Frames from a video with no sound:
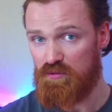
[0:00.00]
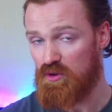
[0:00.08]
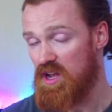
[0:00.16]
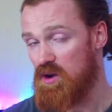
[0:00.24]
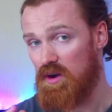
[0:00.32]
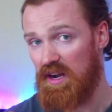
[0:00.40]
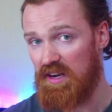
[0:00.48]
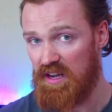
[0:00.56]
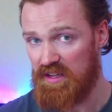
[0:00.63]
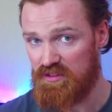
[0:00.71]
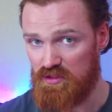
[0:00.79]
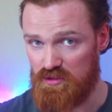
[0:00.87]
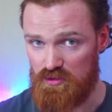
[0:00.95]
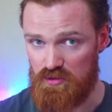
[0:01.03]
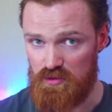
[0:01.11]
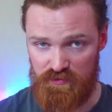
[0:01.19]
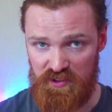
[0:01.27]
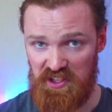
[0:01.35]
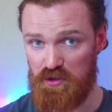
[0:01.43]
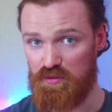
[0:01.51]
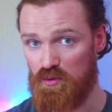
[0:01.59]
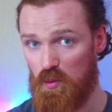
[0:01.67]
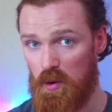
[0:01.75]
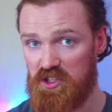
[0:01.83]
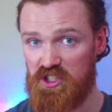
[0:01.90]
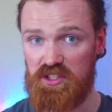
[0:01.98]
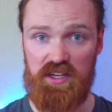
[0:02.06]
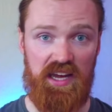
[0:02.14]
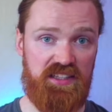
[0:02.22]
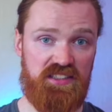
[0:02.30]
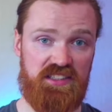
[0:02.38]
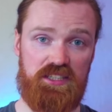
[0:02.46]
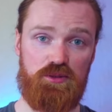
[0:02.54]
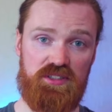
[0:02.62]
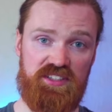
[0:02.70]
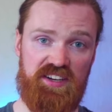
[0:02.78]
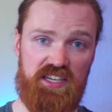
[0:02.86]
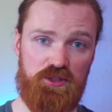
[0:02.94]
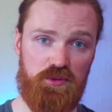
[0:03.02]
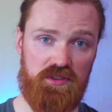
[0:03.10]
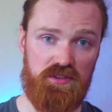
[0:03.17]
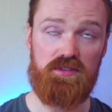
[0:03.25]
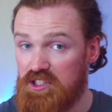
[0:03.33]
For now, I like to thank you for watching and see you on the next one.